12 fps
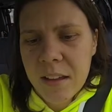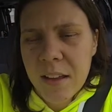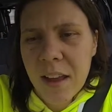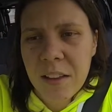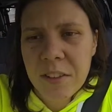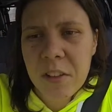
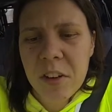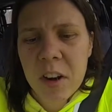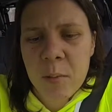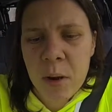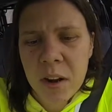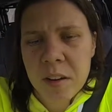I've never done
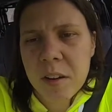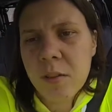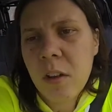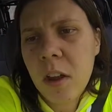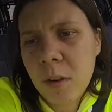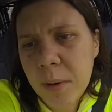a pregnancy
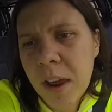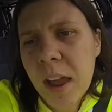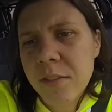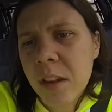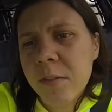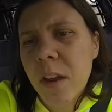vlog, but I
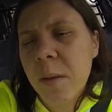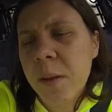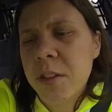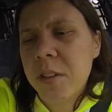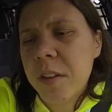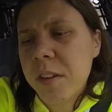have done family
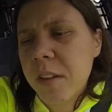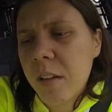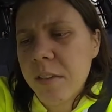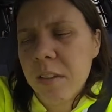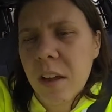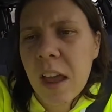shoots and
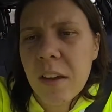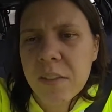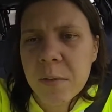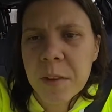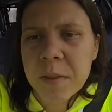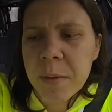stuff, so I have
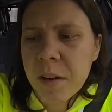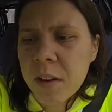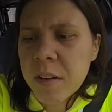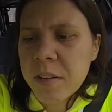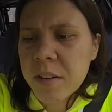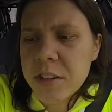some
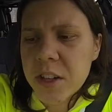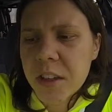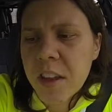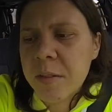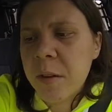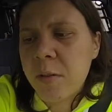experience, and she
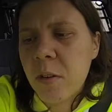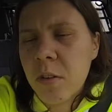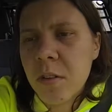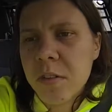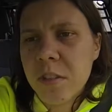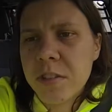likes my
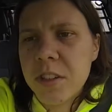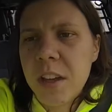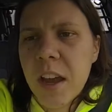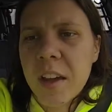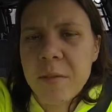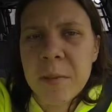photos, so
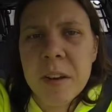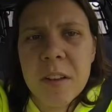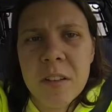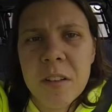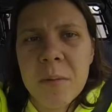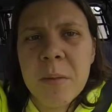she asked me to
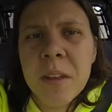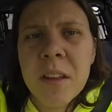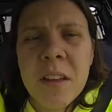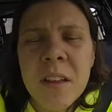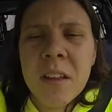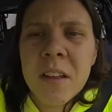do them.
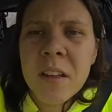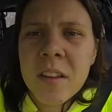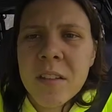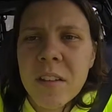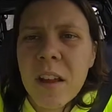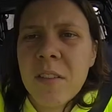
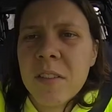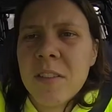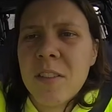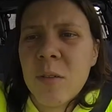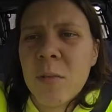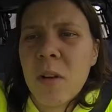So that was
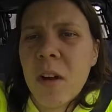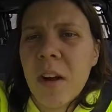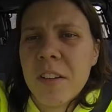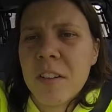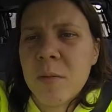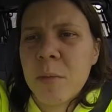super
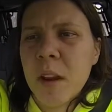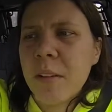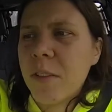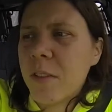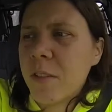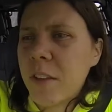awesome, and
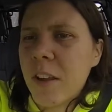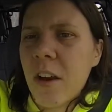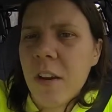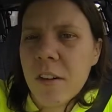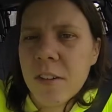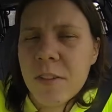I feel really
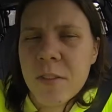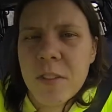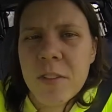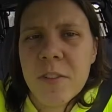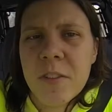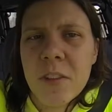honored for
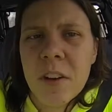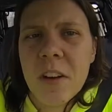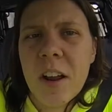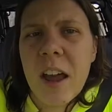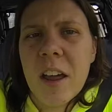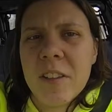her
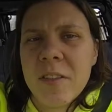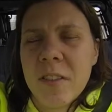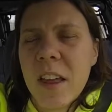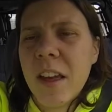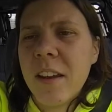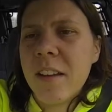to ask for
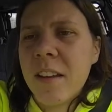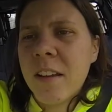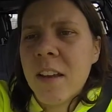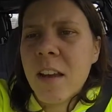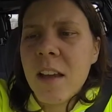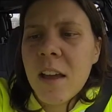that.
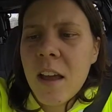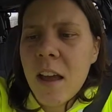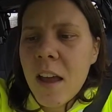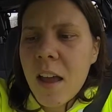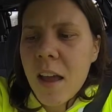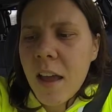
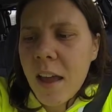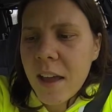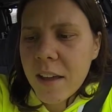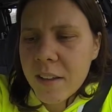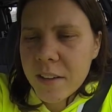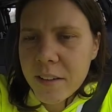
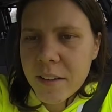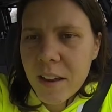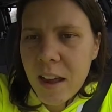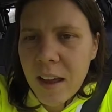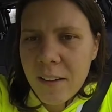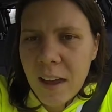
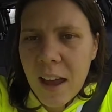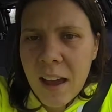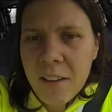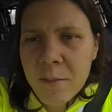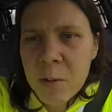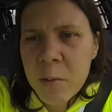And I
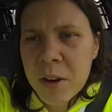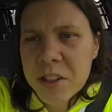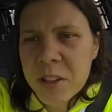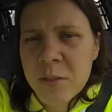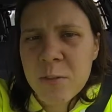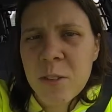have
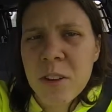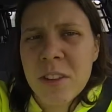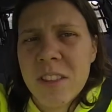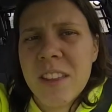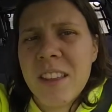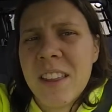permission
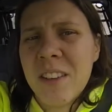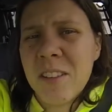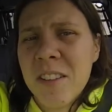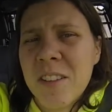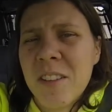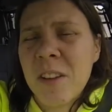for the
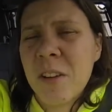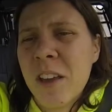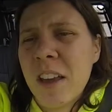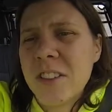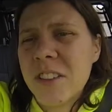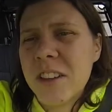cutest little
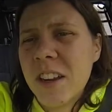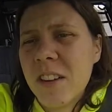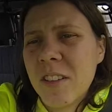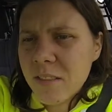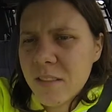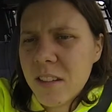location here.